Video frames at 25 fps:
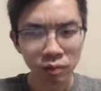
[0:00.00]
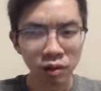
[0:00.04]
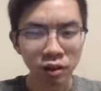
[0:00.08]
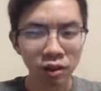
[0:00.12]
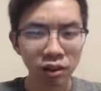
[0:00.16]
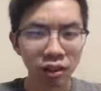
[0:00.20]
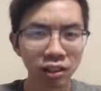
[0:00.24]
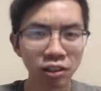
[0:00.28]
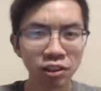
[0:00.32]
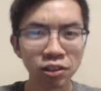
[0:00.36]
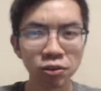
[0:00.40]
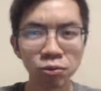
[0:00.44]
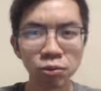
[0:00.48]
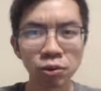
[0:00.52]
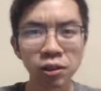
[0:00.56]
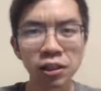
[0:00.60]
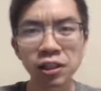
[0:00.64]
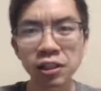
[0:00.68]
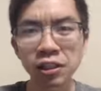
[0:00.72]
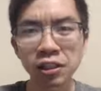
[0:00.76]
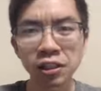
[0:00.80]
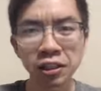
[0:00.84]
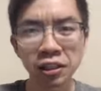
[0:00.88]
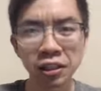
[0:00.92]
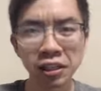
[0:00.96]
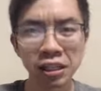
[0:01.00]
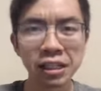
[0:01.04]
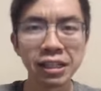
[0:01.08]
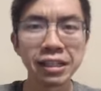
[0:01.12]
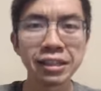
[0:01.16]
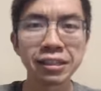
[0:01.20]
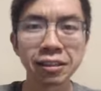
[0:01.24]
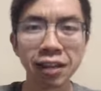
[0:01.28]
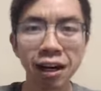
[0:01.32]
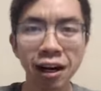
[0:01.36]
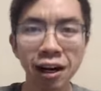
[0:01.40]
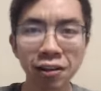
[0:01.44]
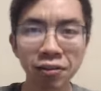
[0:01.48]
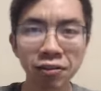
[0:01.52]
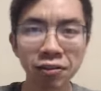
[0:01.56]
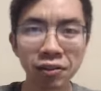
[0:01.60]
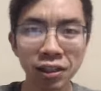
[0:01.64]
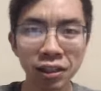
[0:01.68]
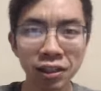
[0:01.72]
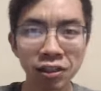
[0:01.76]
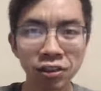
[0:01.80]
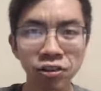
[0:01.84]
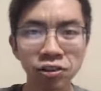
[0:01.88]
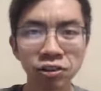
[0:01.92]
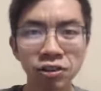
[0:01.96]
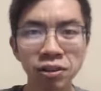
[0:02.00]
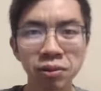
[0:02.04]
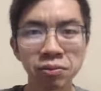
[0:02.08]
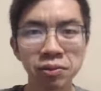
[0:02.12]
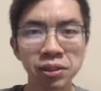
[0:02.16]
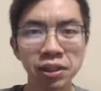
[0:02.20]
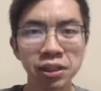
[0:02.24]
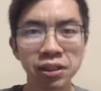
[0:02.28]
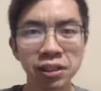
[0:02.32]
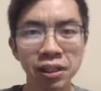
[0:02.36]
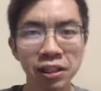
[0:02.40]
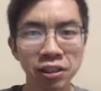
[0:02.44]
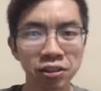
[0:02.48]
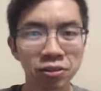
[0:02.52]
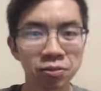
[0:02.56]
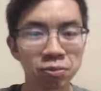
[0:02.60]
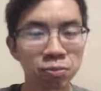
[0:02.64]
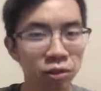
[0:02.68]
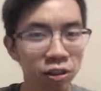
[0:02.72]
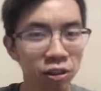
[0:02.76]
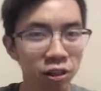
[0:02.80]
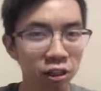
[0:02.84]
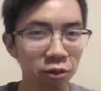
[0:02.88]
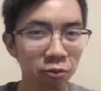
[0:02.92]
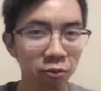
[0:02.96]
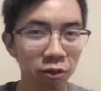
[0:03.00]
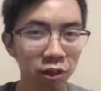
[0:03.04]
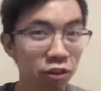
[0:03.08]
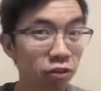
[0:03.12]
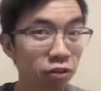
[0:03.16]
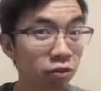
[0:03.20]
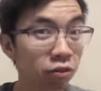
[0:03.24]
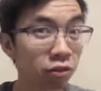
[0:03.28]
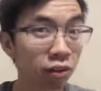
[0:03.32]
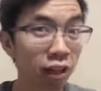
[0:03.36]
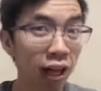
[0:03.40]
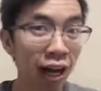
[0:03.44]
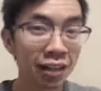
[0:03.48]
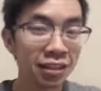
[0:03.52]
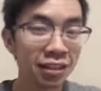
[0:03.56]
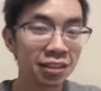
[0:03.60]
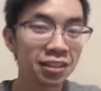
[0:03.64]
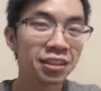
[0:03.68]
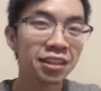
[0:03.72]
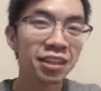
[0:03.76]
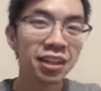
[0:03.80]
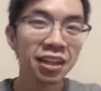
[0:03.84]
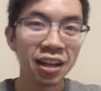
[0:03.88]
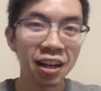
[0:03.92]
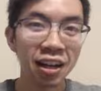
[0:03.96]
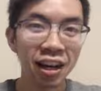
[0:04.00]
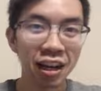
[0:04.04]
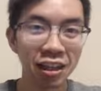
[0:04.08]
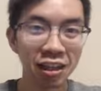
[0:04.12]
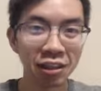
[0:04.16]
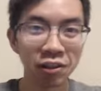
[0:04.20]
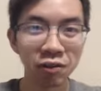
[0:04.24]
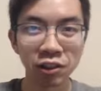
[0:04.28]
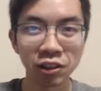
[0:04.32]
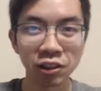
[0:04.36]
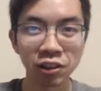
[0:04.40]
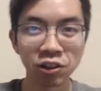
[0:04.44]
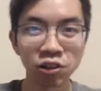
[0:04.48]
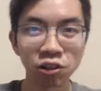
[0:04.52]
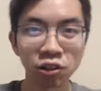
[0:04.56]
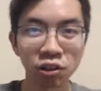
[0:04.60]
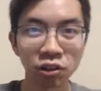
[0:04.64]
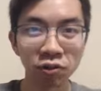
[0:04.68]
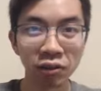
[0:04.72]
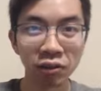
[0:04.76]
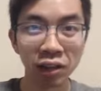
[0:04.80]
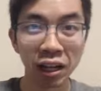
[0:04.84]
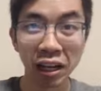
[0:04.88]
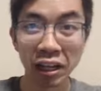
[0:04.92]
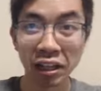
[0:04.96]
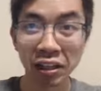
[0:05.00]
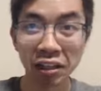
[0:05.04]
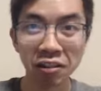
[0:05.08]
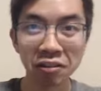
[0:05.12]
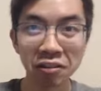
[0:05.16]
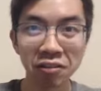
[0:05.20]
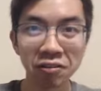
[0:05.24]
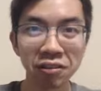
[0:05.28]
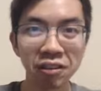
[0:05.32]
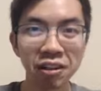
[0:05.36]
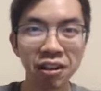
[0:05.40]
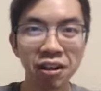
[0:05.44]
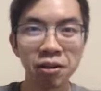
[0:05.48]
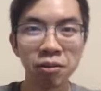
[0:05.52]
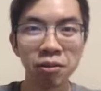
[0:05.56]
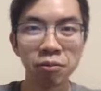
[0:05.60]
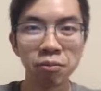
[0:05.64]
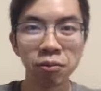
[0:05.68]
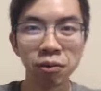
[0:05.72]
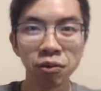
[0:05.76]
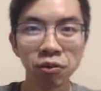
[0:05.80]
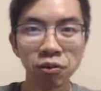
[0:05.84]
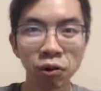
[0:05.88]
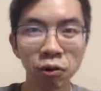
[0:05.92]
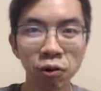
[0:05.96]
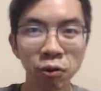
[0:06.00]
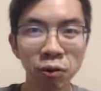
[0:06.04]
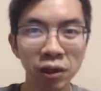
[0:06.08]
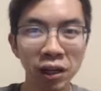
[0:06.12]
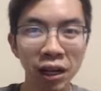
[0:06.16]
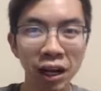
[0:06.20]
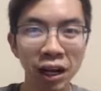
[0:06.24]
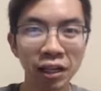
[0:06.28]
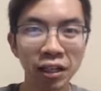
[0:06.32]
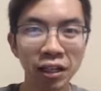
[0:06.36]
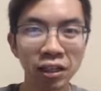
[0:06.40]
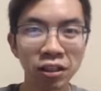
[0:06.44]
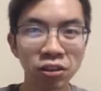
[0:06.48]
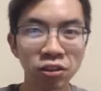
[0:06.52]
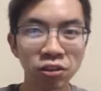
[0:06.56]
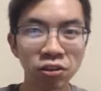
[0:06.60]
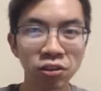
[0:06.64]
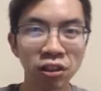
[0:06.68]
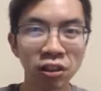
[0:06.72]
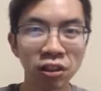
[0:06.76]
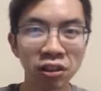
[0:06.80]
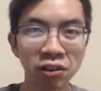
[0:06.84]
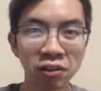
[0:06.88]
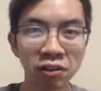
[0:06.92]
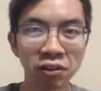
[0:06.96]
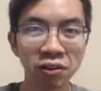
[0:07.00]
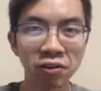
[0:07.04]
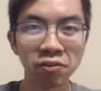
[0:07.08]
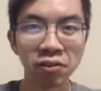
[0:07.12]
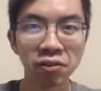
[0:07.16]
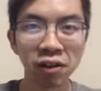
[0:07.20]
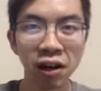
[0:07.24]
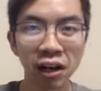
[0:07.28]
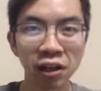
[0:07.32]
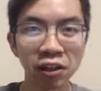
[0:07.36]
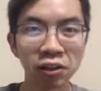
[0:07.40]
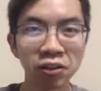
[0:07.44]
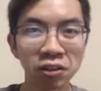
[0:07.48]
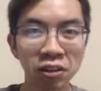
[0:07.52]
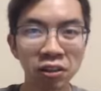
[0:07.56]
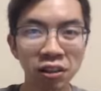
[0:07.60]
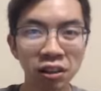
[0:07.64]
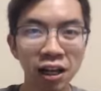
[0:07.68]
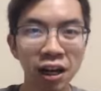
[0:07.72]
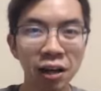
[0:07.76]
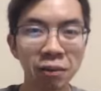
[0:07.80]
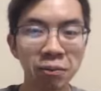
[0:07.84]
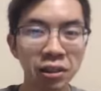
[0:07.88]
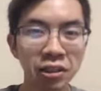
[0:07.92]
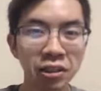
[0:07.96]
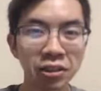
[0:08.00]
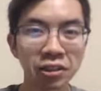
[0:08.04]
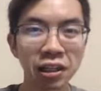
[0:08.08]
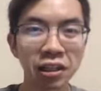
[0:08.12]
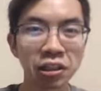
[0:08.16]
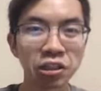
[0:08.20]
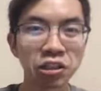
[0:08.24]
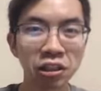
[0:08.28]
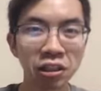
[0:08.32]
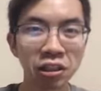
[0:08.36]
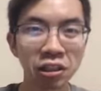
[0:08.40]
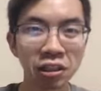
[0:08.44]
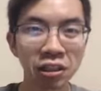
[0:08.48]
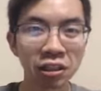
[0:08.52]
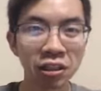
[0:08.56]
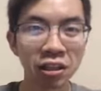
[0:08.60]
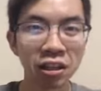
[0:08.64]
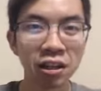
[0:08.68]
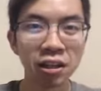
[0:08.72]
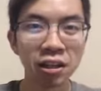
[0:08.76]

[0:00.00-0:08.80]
this is really going to ease off into something that's pretty much flat and even sort of negative before we head into the final climbing section.